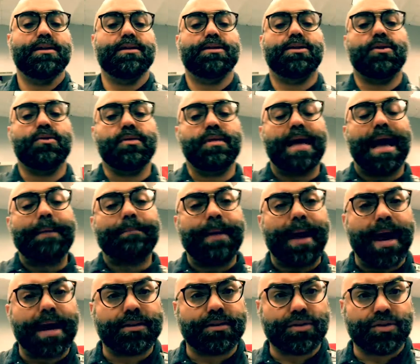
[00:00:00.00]
So that
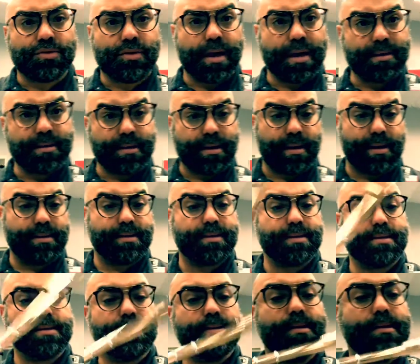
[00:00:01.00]
pattern
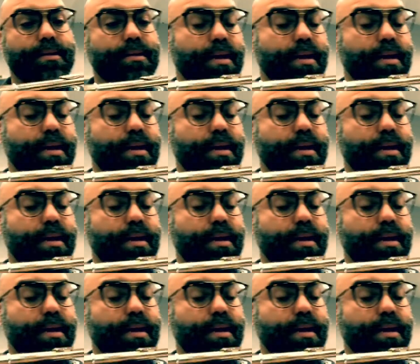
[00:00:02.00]
translates